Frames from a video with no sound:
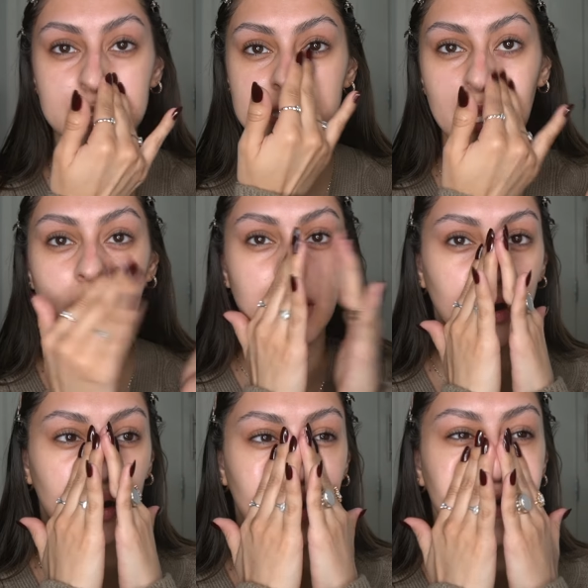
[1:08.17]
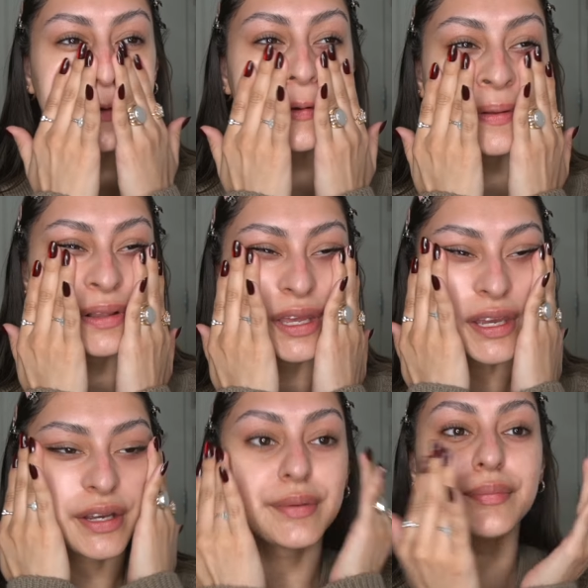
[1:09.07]
take on
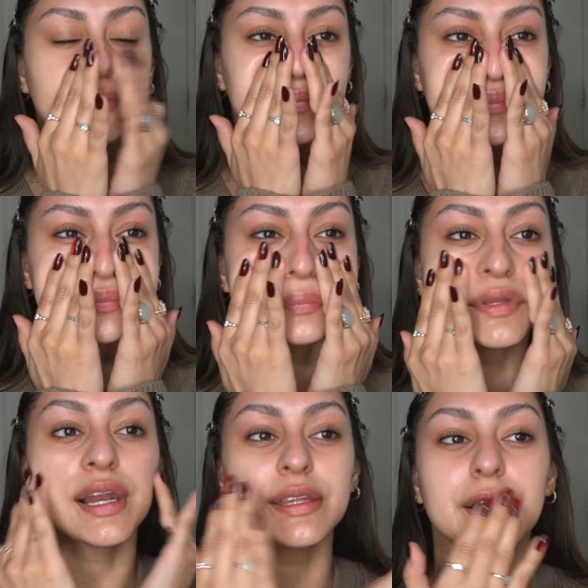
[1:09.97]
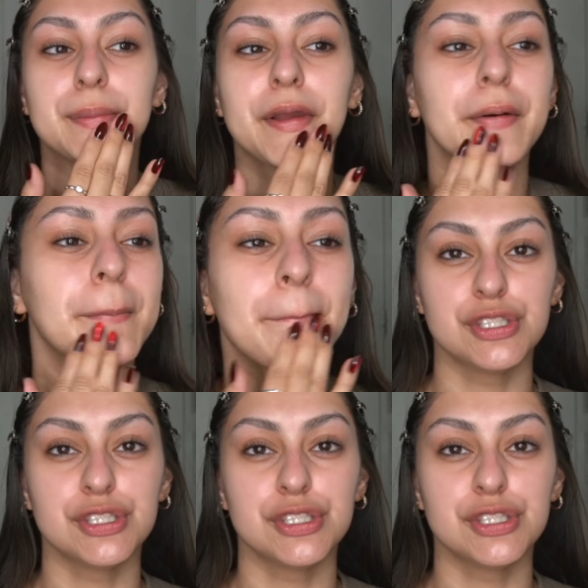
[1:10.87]
like the Latina makeup.